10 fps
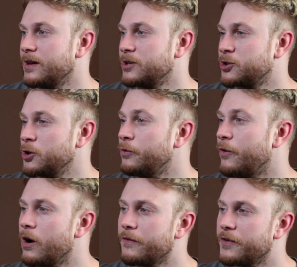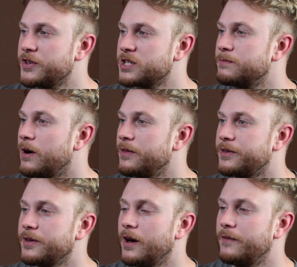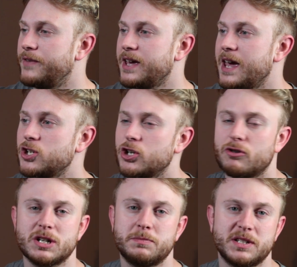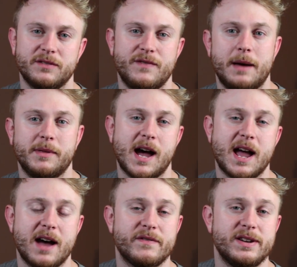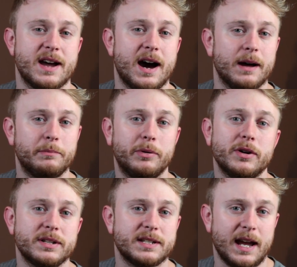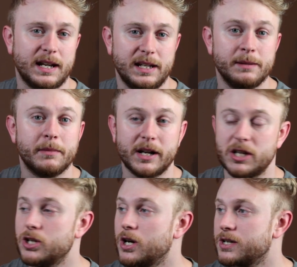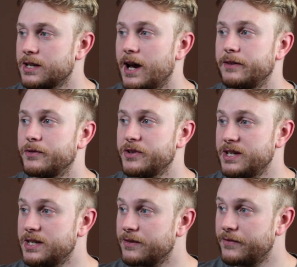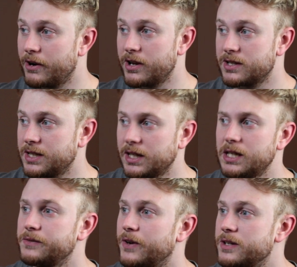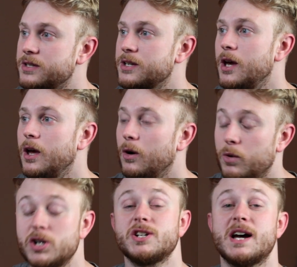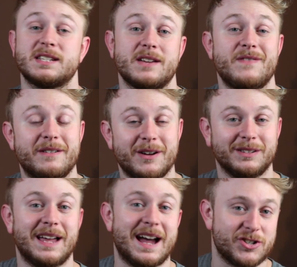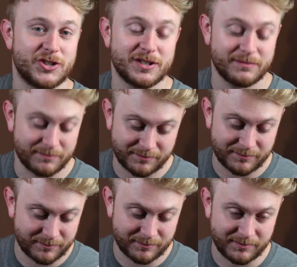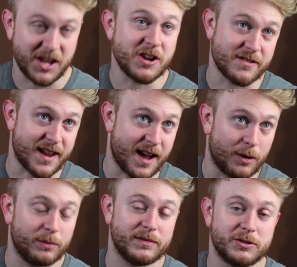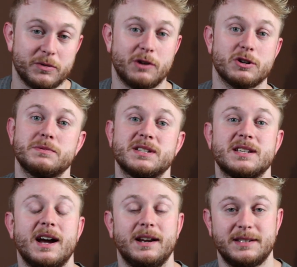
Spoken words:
So far for this month, vacation, Christmas, and family, I have not put any money aside for these various sinking funds, which, as I found out last year now, during Christmas time,